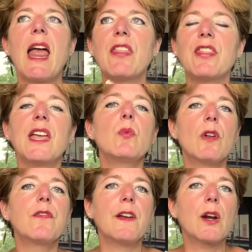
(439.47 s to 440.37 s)
and they
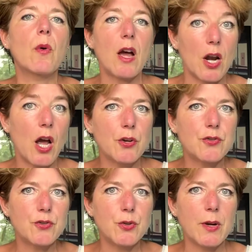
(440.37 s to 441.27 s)
will figure out how
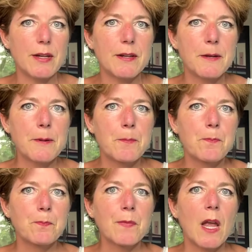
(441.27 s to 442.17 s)
to do it.
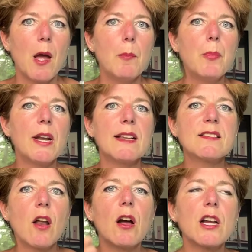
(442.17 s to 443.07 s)
But as
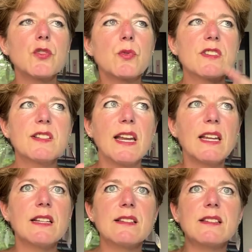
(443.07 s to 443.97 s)
long as we're staying
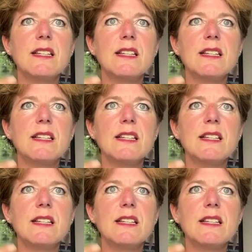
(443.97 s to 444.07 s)
in this